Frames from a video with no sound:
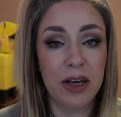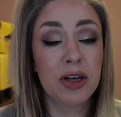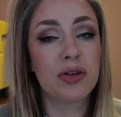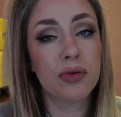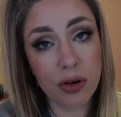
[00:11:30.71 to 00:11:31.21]

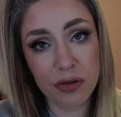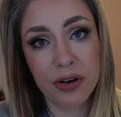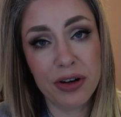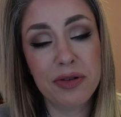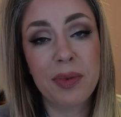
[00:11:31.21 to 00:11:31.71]
So
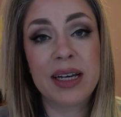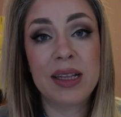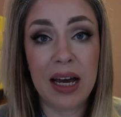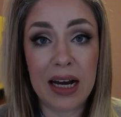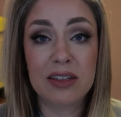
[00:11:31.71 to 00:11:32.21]
contrary to my
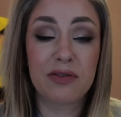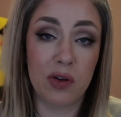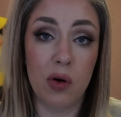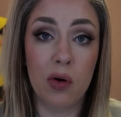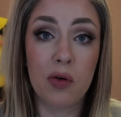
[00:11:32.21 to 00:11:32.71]
last
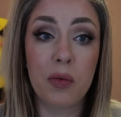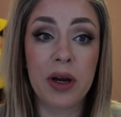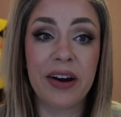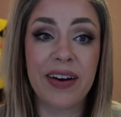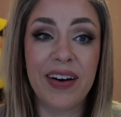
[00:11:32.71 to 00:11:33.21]
vlog
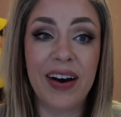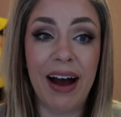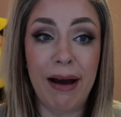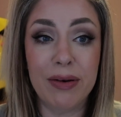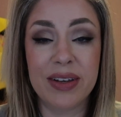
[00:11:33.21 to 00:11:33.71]
where
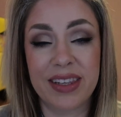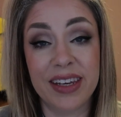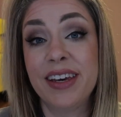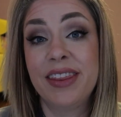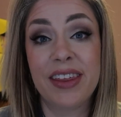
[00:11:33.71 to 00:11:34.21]
I was
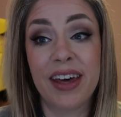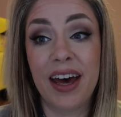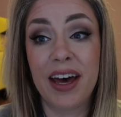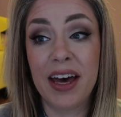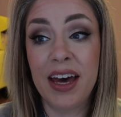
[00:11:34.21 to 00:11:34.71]
saying
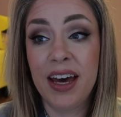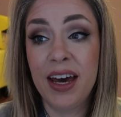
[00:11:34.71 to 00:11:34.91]
that